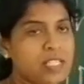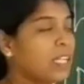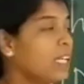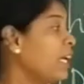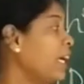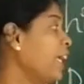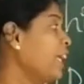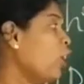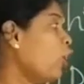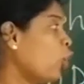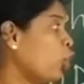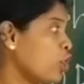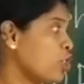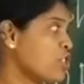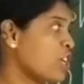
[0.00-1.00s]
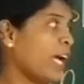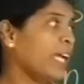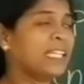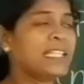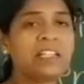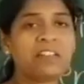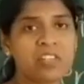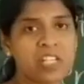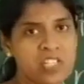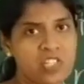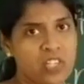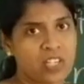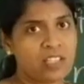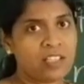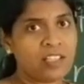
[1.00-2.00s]
In a holozoic
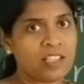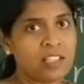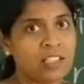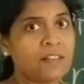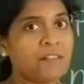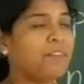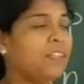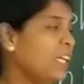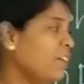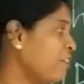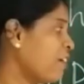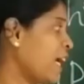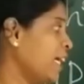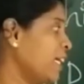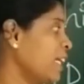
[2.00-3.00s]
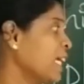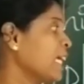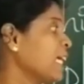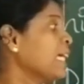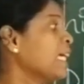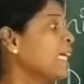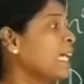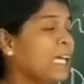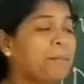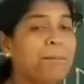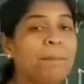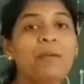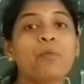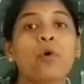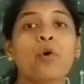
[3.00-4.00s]
nutrition, we find
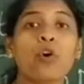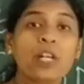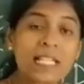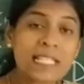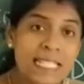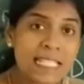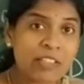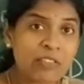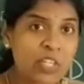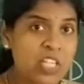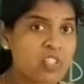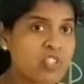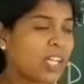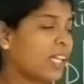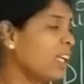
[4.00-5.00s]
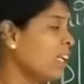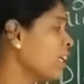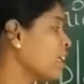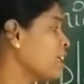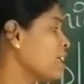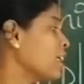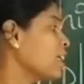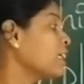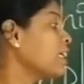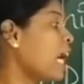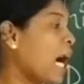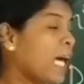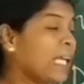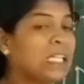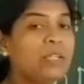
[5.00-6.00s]
herbivorous nutrition,
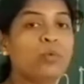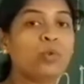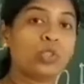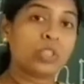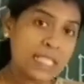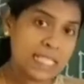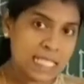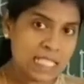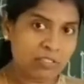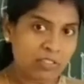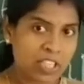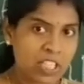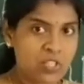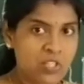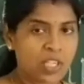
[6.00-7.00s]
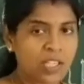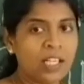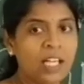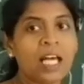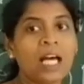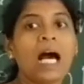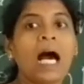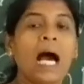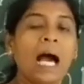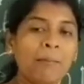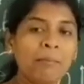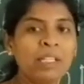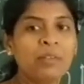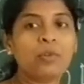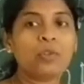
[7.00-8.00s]
carnivorous nutrition,
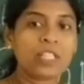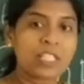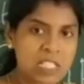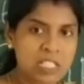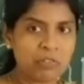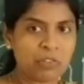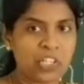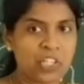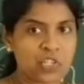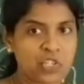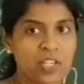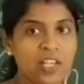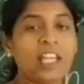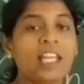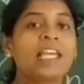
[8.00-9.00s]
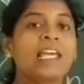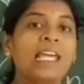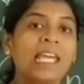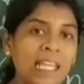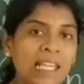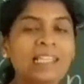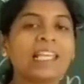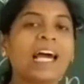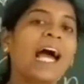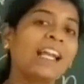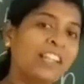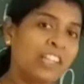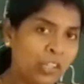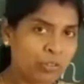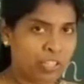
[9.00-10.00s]
omnivorous nutrition. In
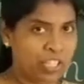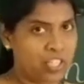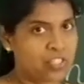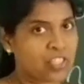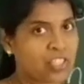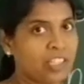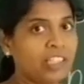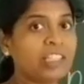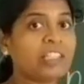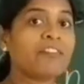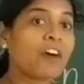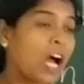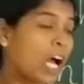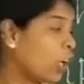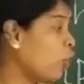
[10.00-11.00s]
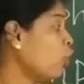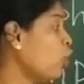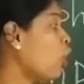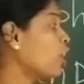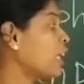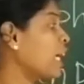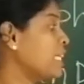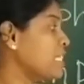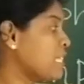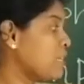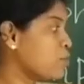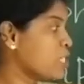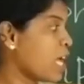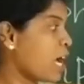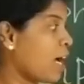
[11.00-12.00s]
that nutrition, the followed organisms
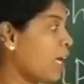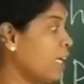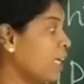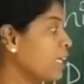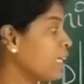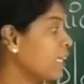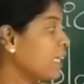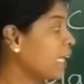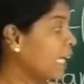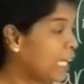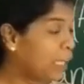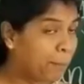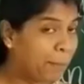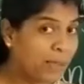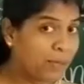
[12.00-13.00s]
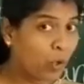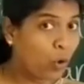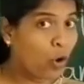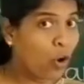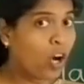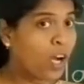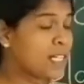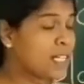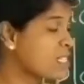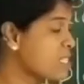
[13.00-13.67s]
are herbivores,